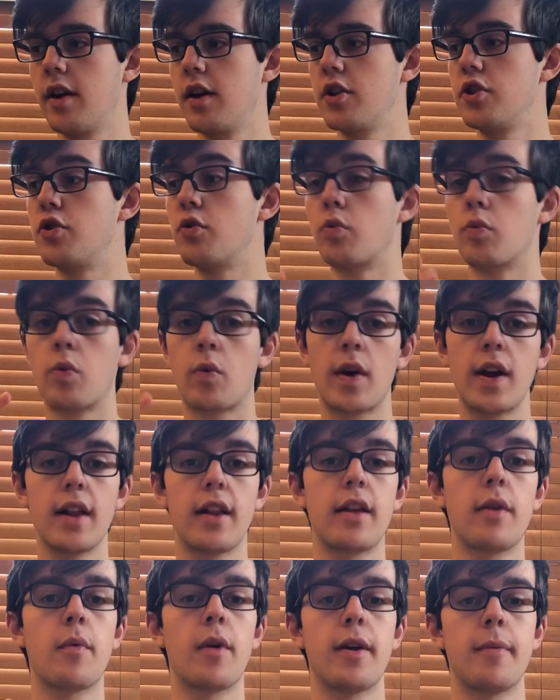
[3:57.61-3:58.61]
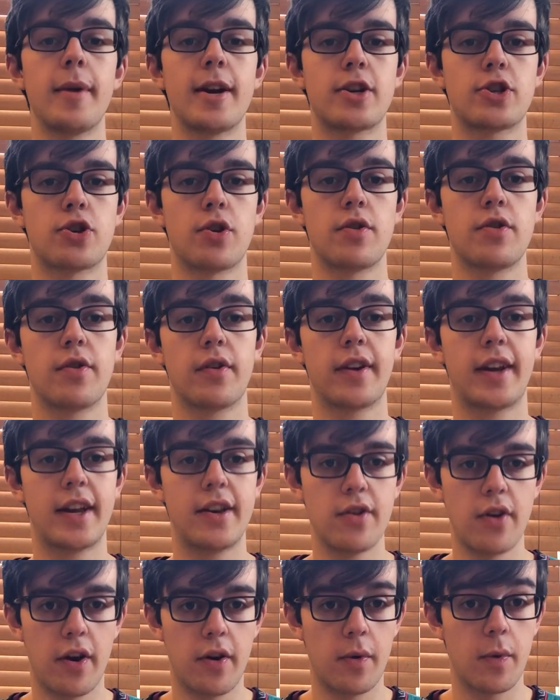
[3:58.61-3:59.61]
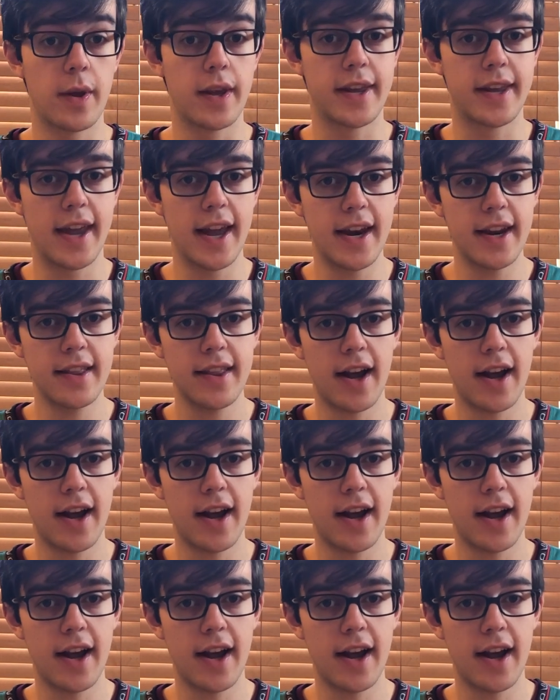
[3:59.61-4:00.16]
you really want to make sure you're not only getting